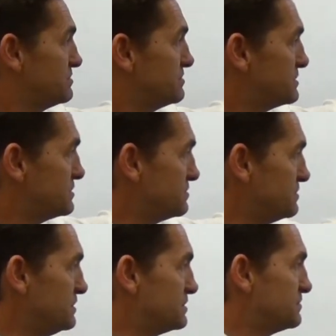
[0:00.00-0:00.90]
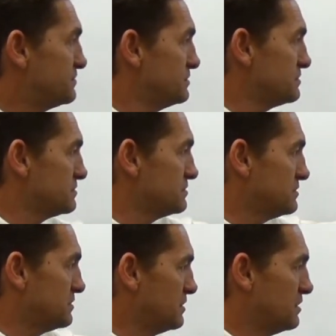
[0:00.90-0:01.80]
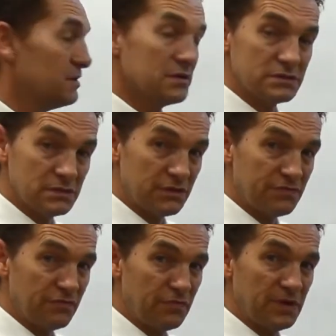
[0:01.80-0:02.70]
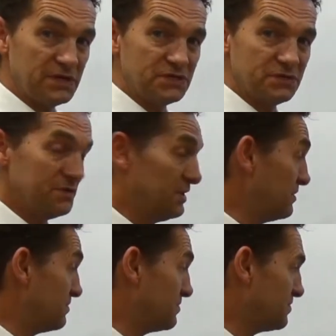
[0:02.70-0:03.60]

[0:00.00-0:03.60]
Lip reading: So here's the field. There's a lot of information on that.